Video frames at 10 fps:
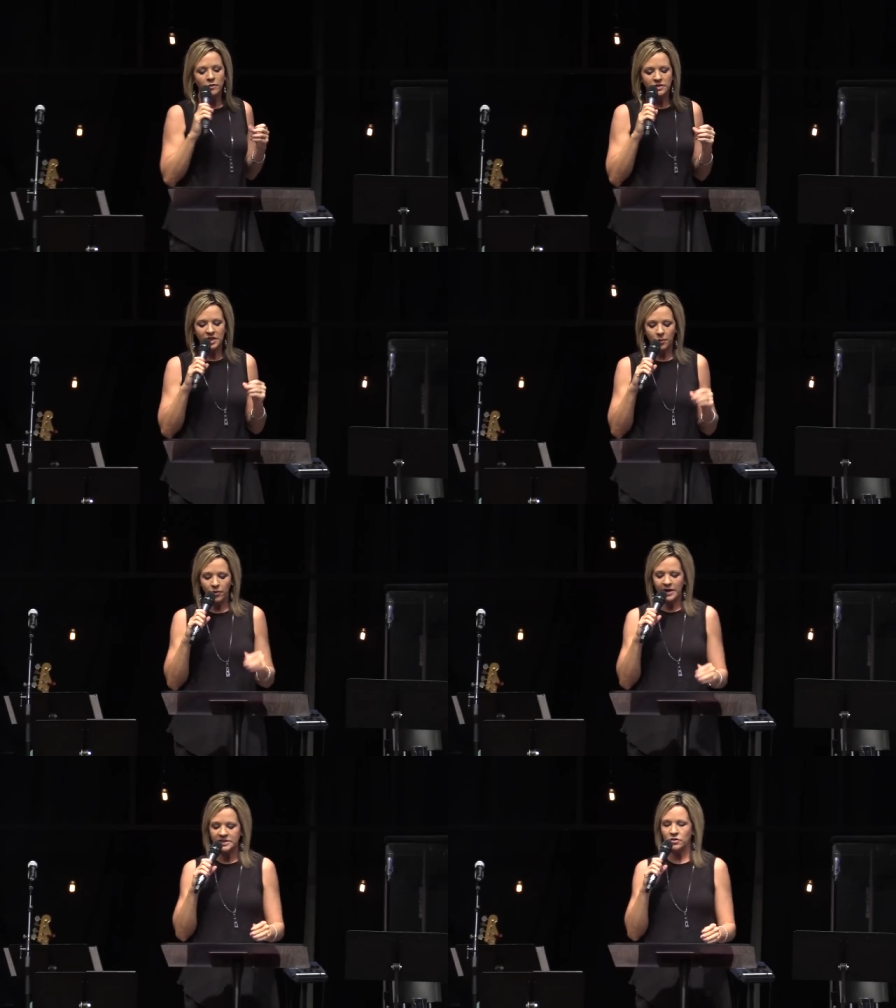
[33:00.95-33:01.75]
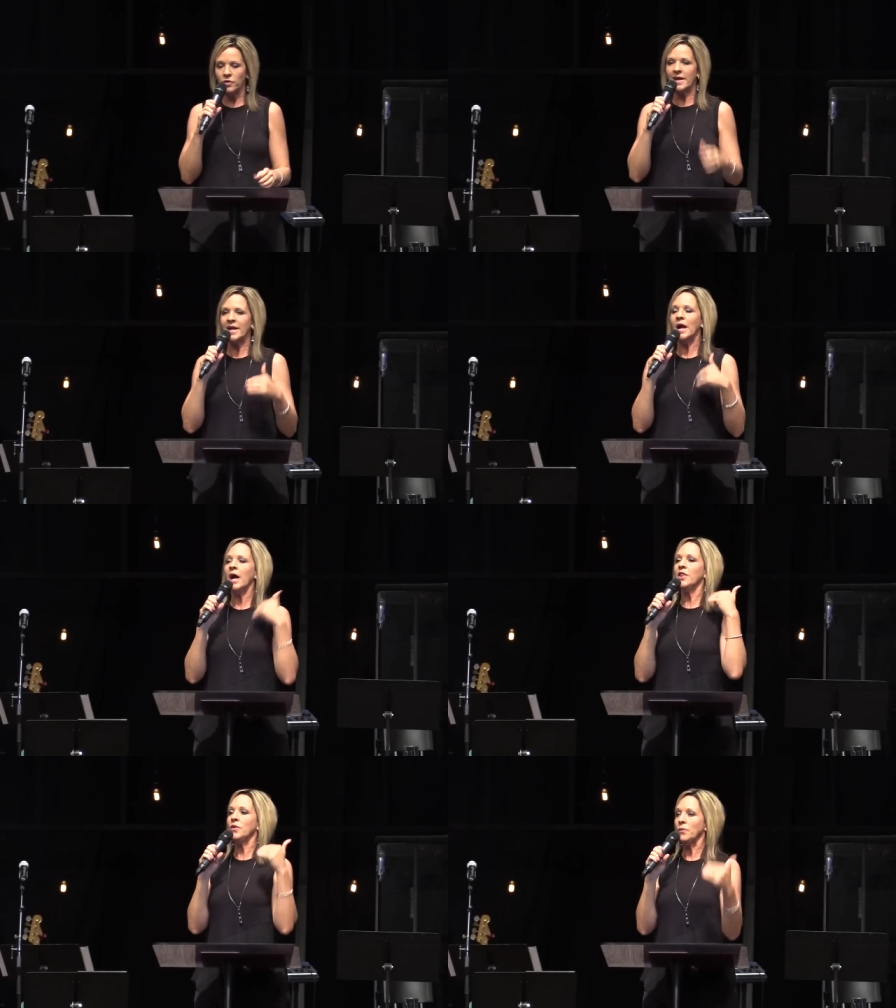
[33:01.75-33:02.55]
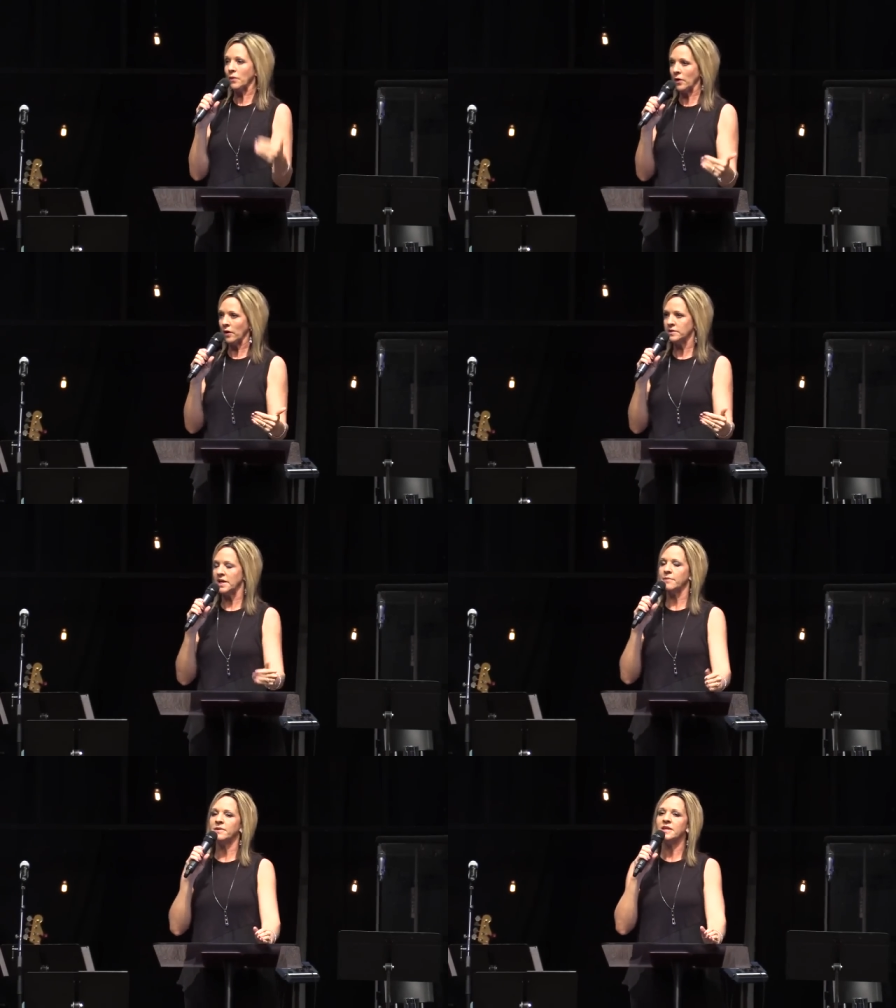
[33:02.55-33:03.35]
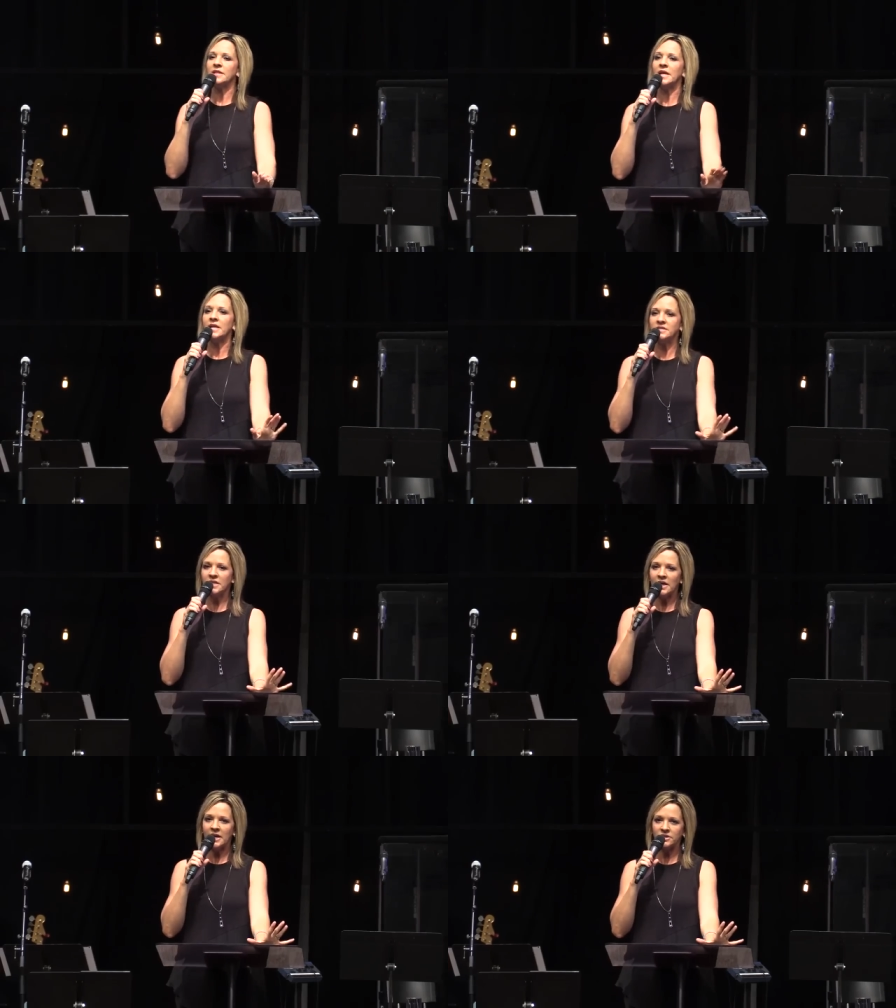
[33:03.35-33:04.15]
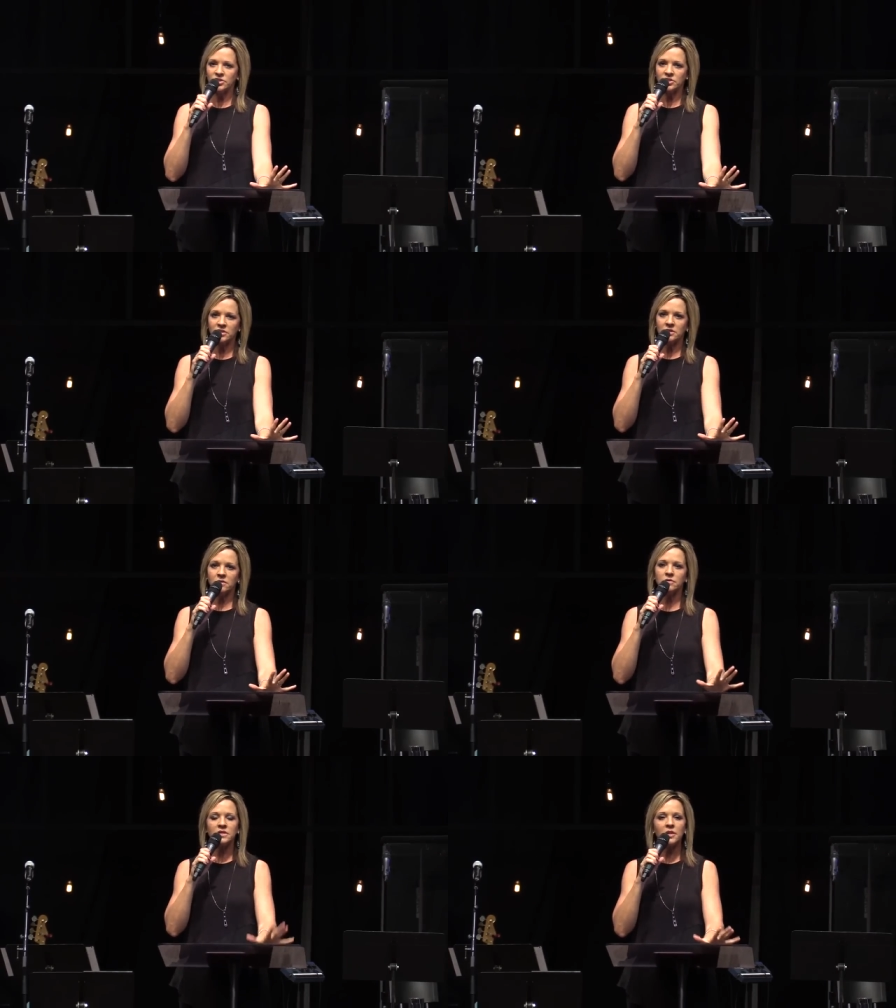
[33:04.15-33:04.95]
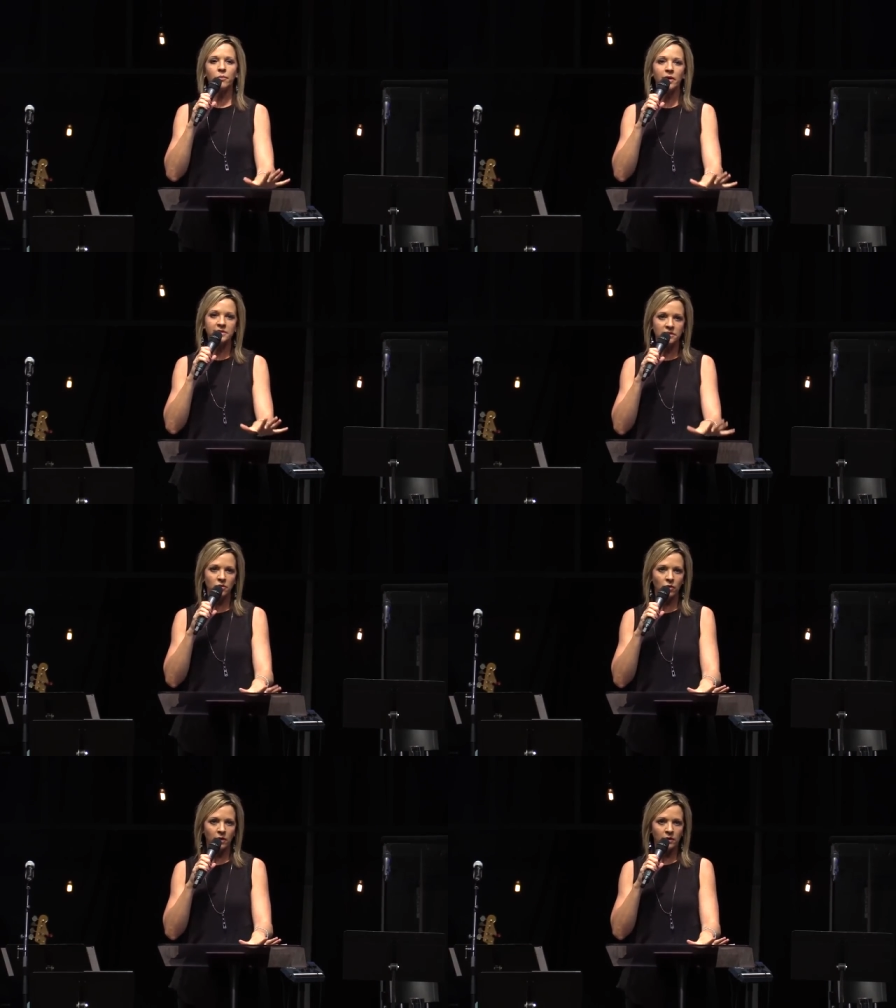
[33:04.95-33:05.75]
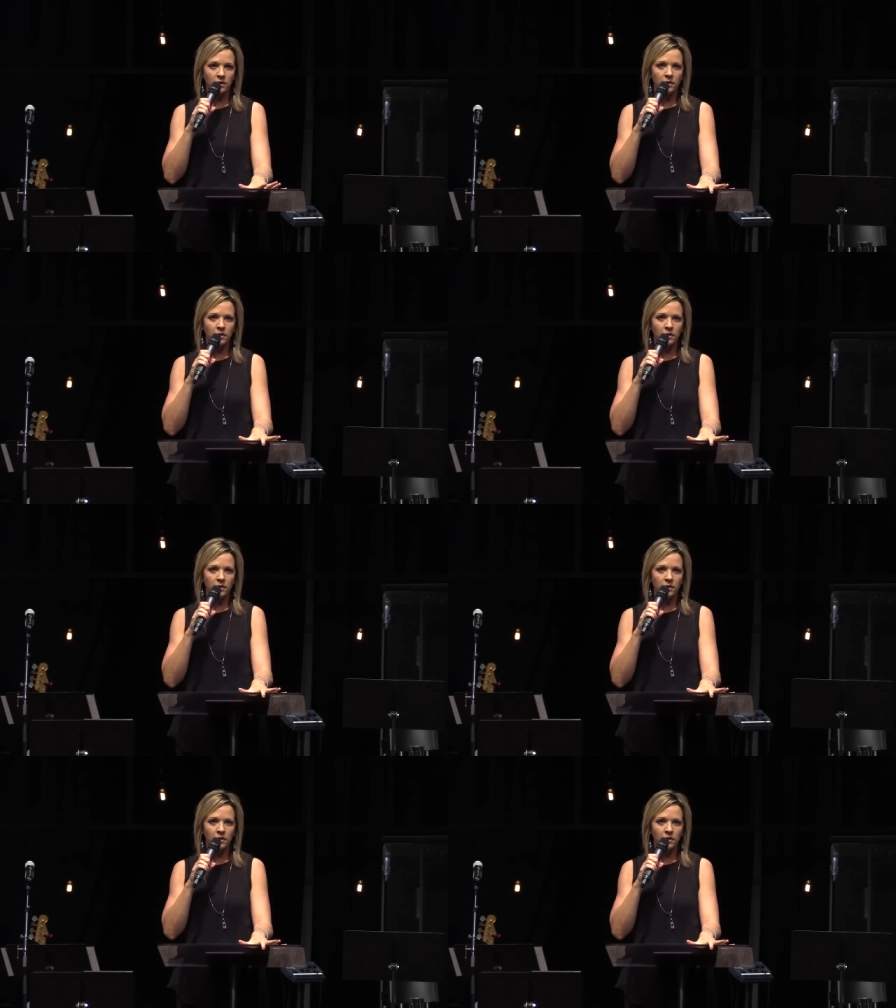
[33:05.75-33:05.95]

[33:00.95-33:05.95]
was going to praise the Lord. In other words, everything that it touched was going to praise the Lord.